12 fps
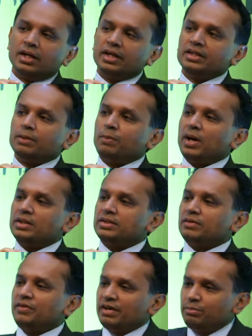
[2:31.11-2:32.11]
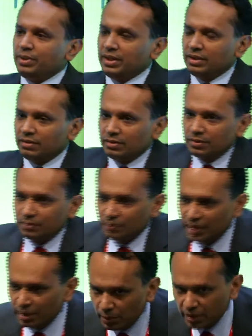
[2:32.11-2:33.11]
In the past, we have been
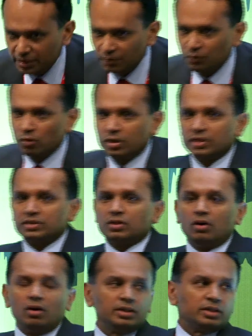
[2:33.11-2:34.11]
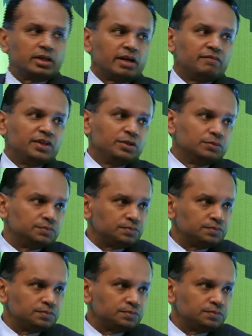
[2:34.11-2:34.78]
very much focused on revenue.